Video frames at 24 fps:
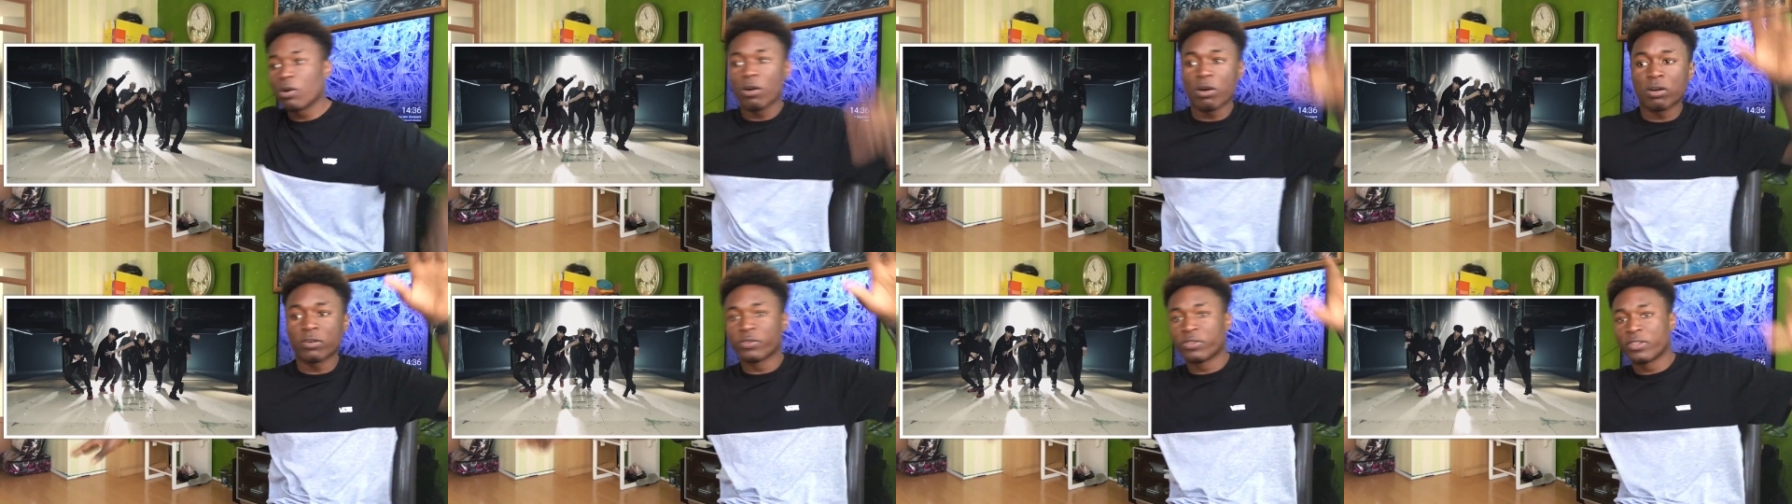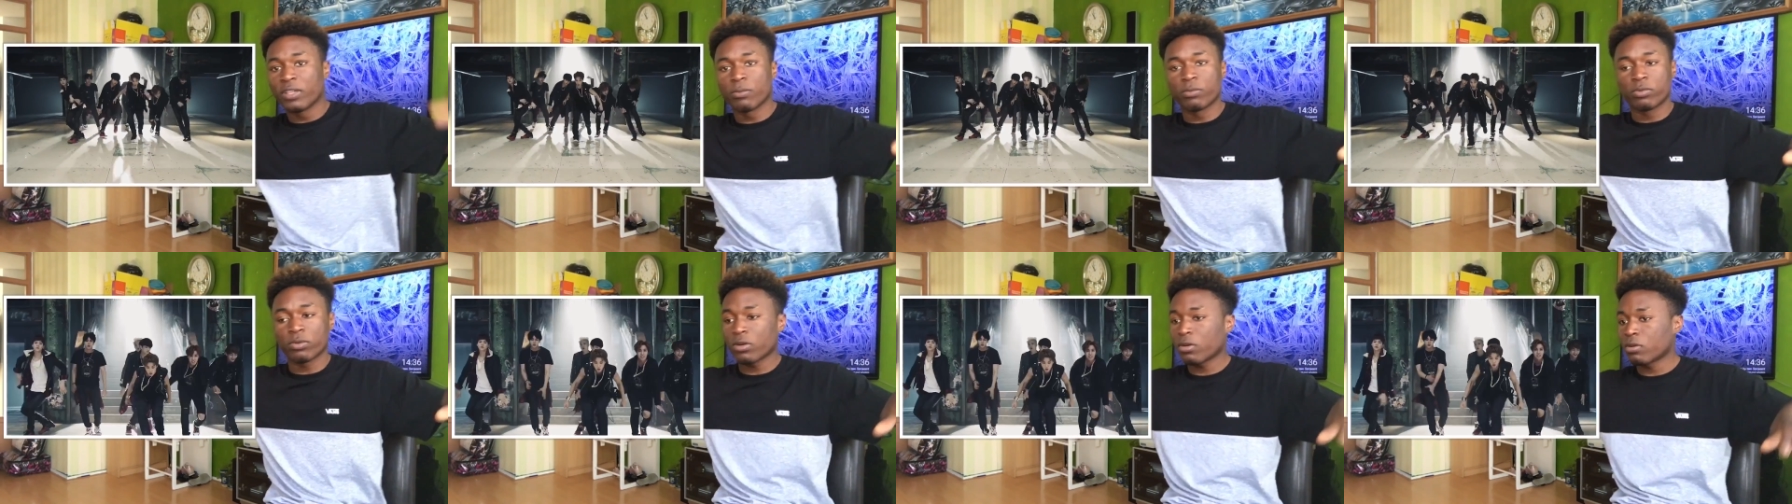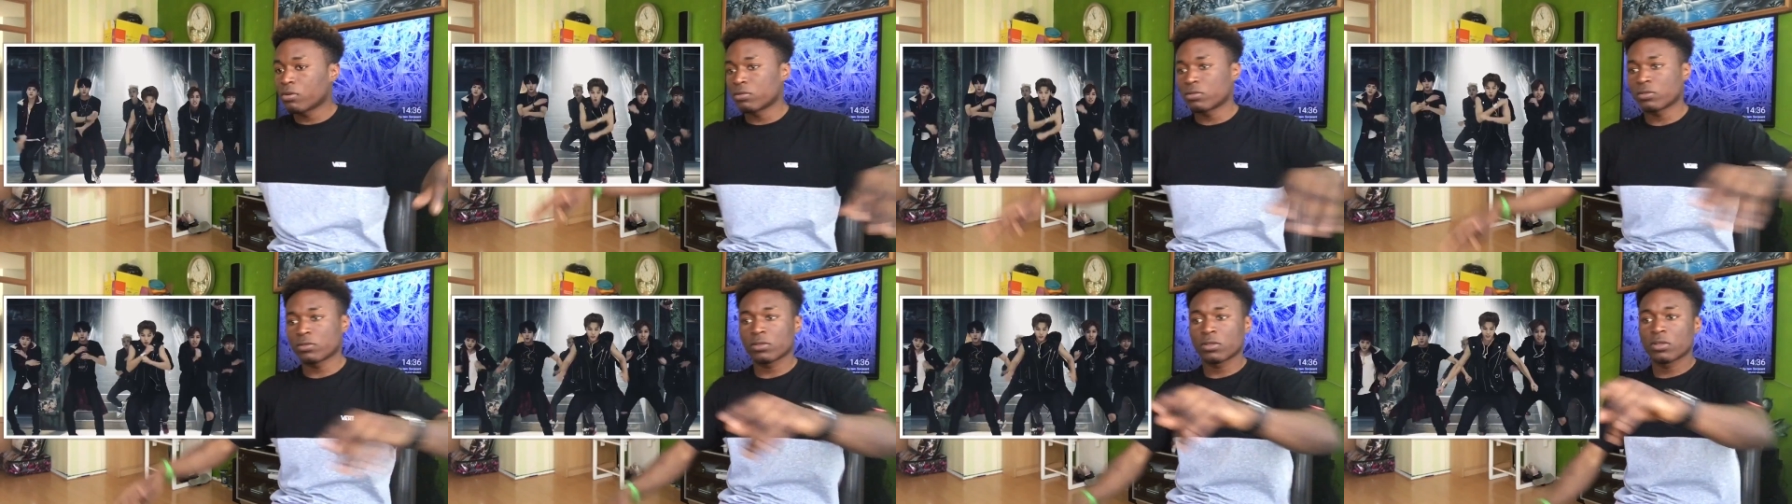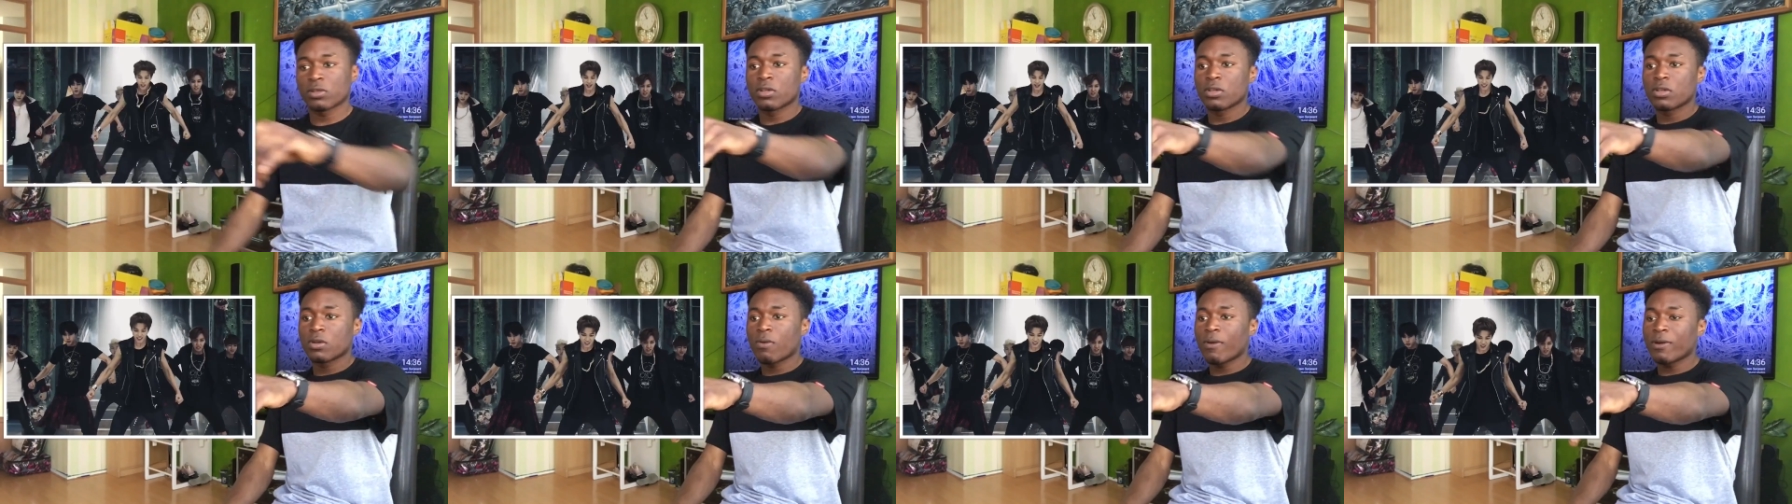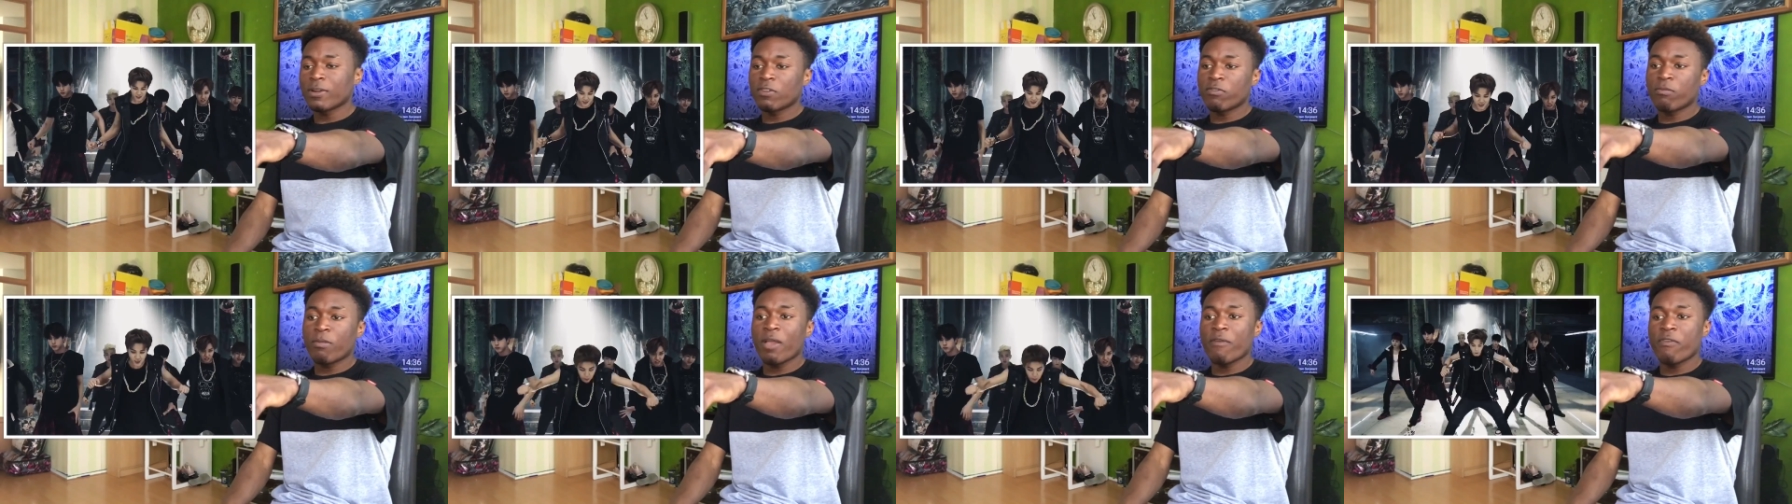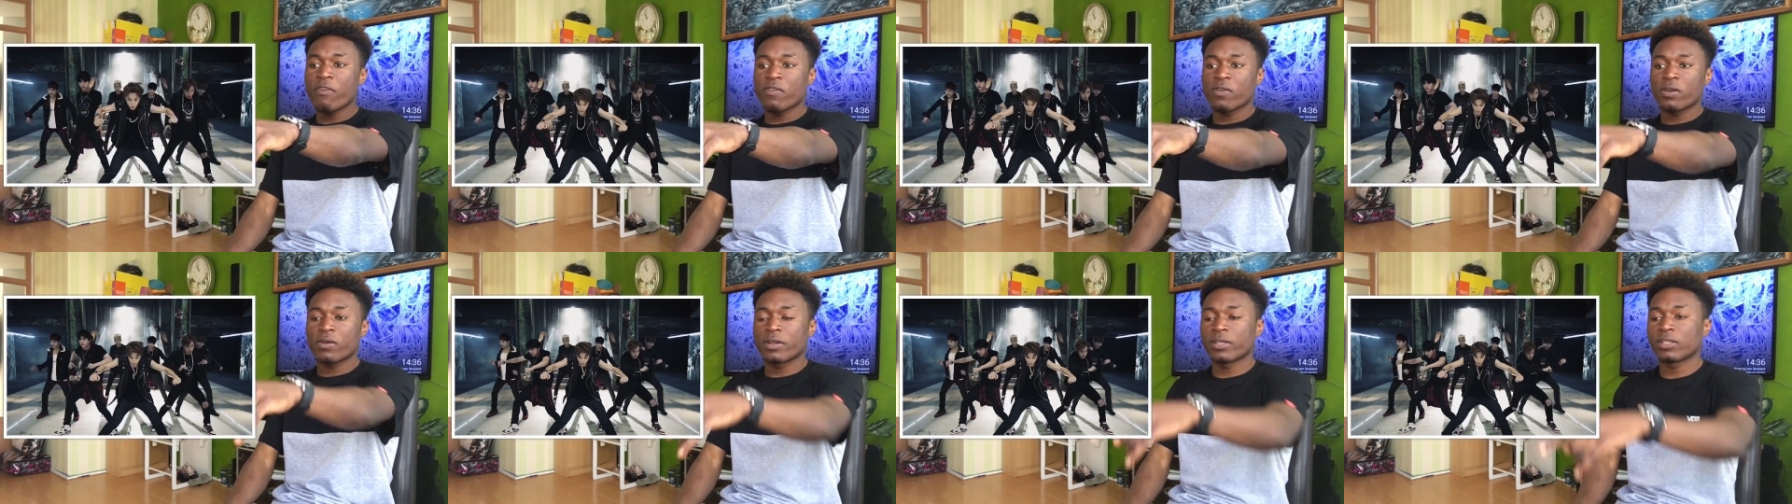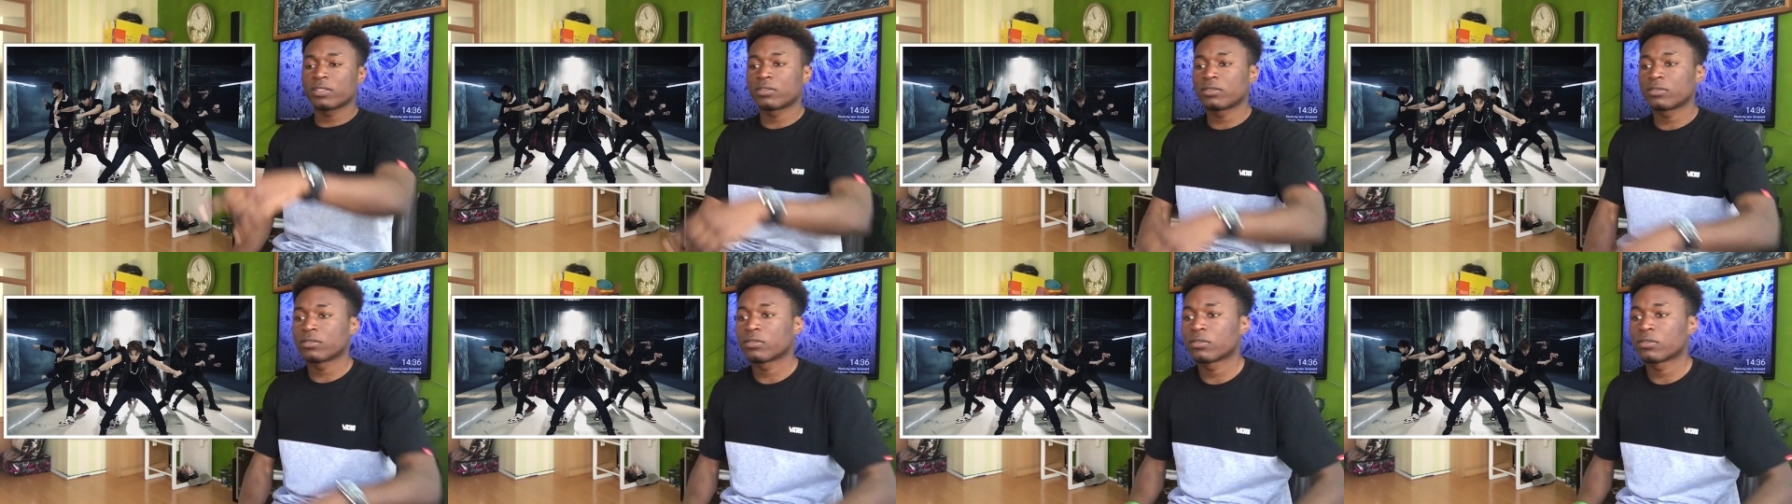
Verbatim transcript: all the, bro. One of my favorite.